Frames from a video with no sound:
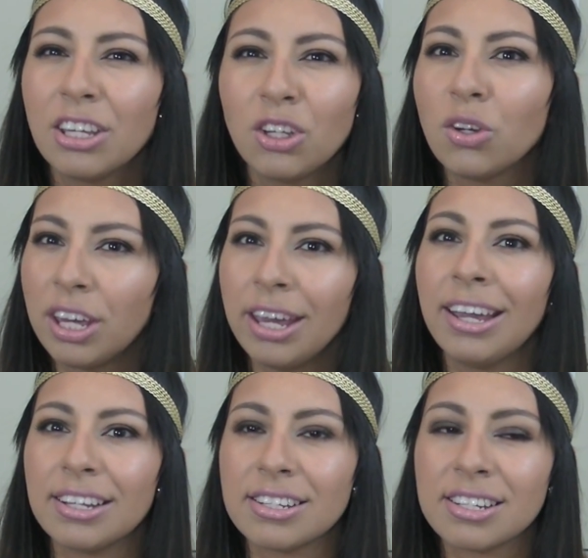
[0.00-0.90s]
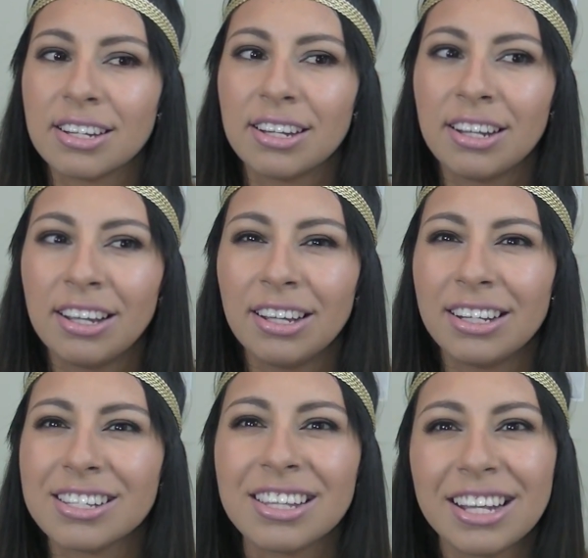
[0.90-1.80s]
You can't.
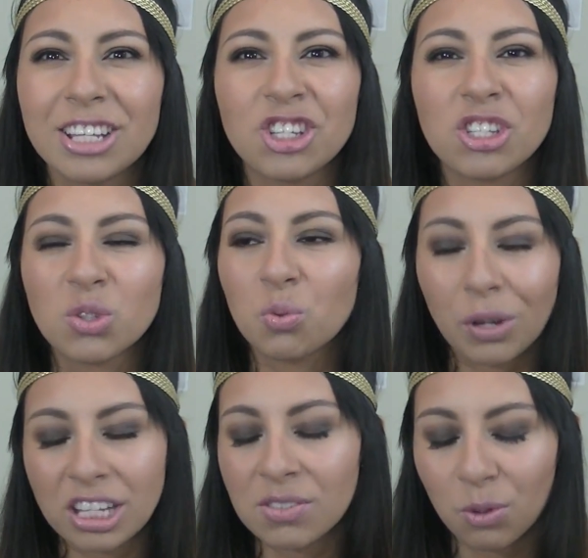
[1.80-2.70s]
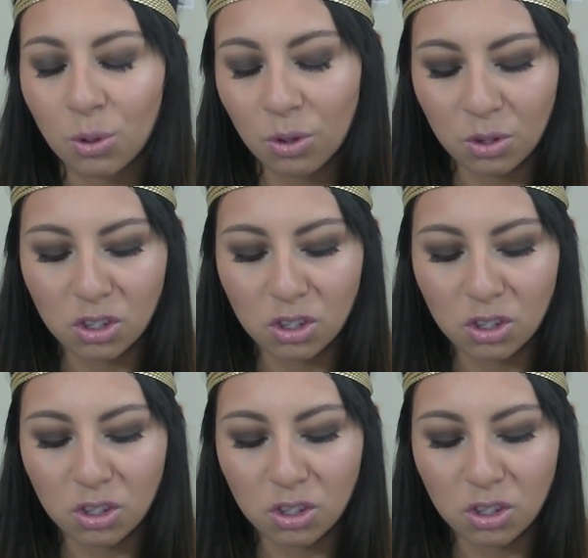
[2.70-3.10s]
And it's, like, just wasteful.